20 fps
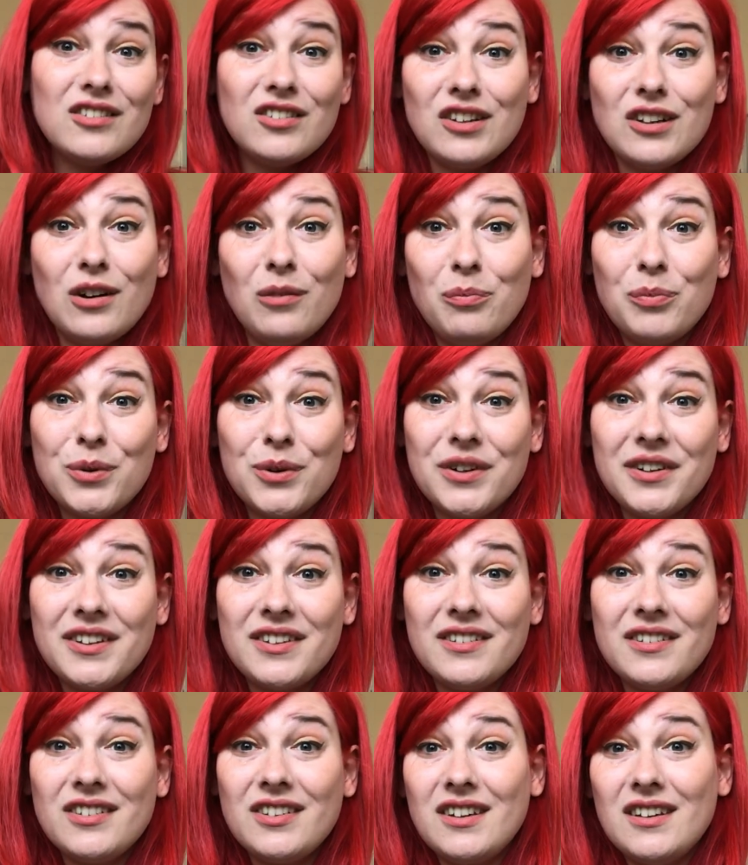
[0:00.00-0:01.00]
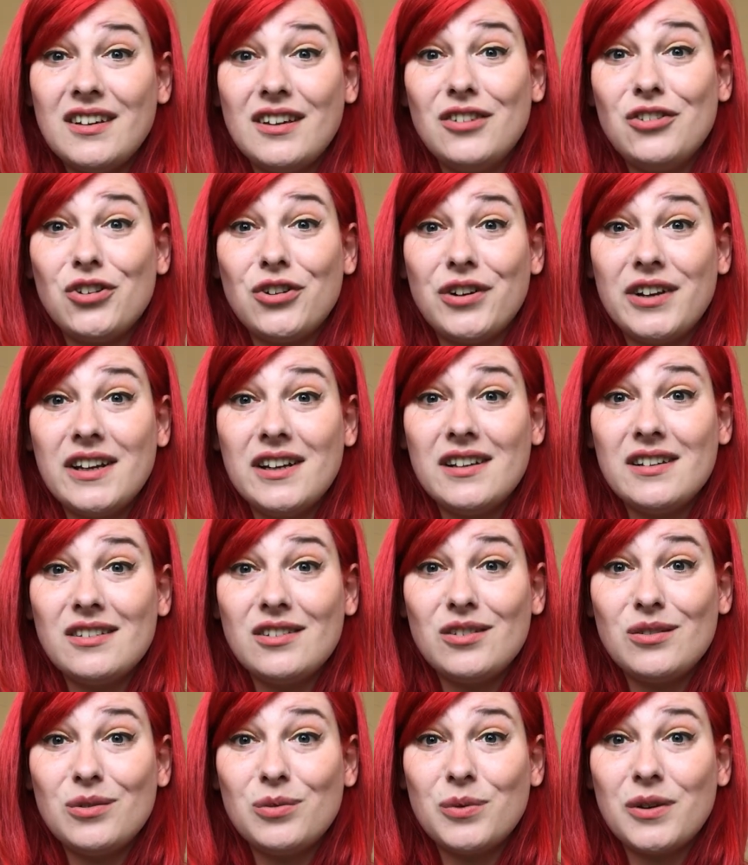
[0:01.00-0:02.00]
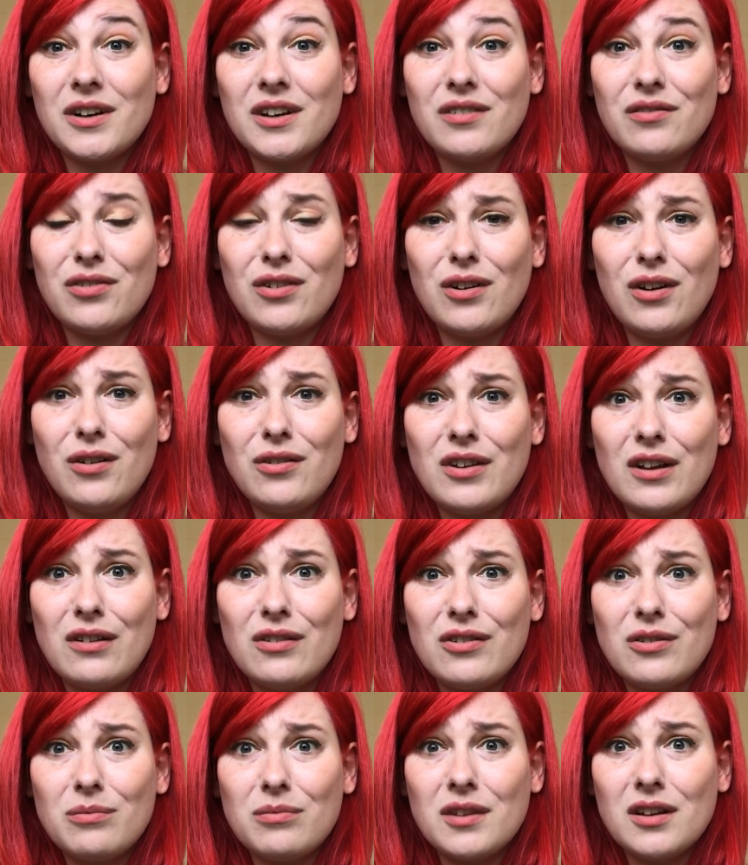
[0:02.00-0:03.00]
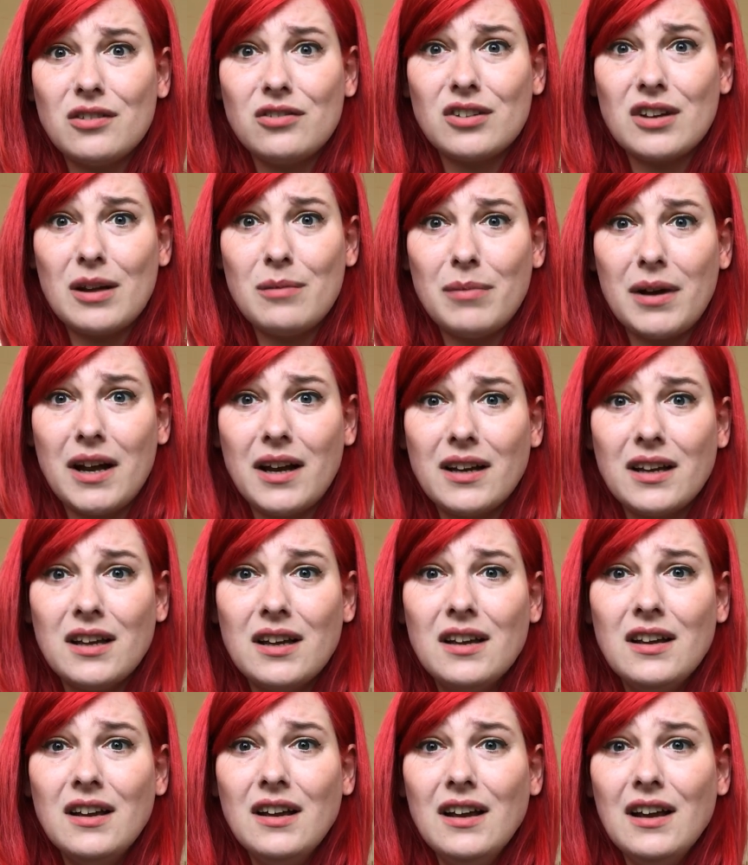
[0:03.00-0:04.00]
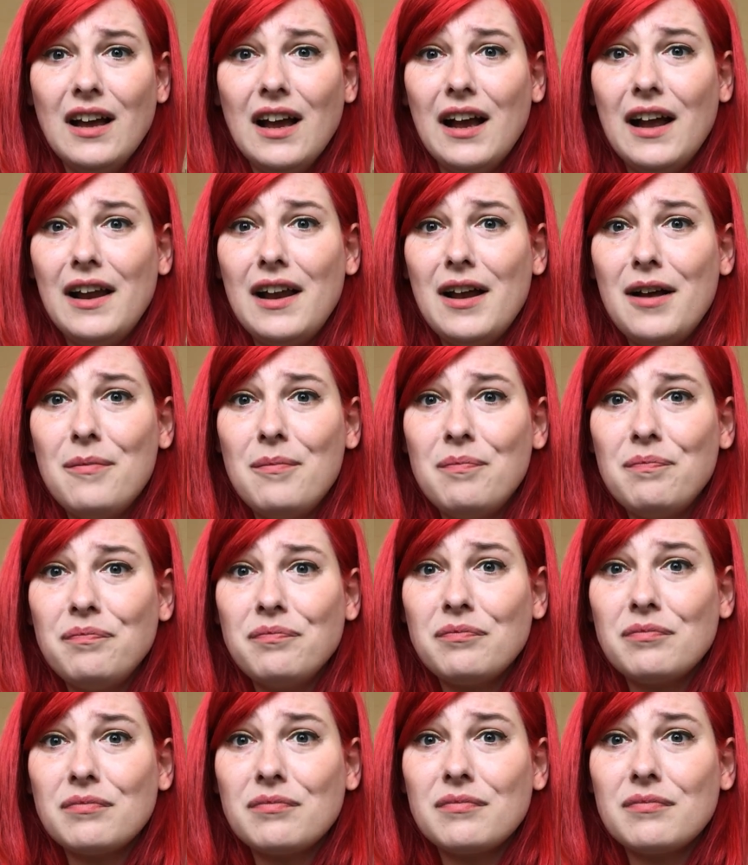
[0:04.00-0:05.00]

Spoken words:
She got bored. She didn't enjoy it. She was working for a hotel or something. She came back, and